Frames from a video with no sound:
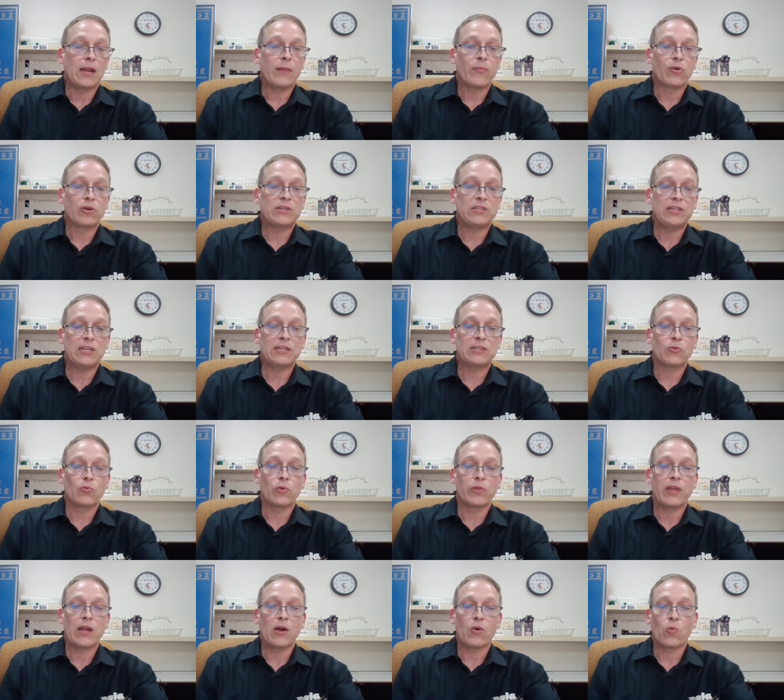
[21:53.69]
neighborhood sees that
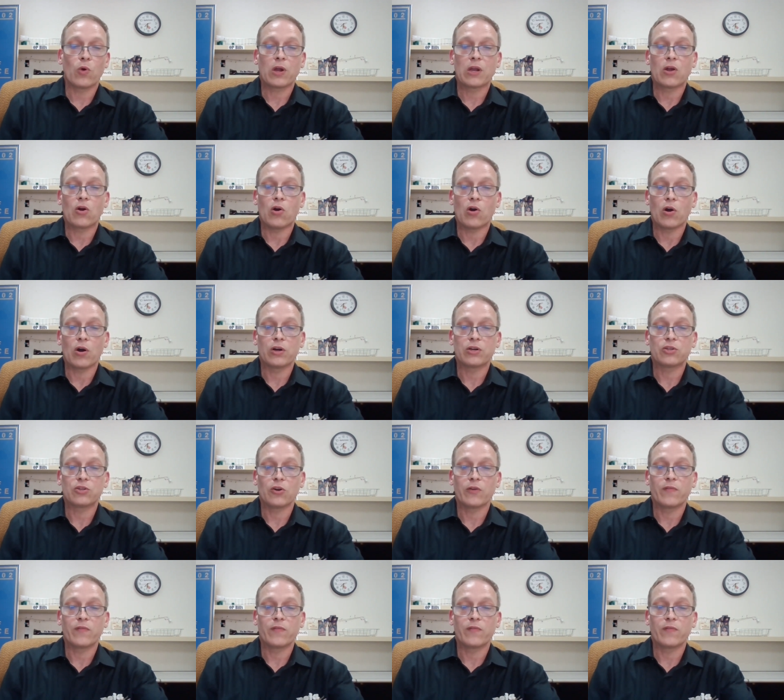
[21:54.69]
we're there working hard,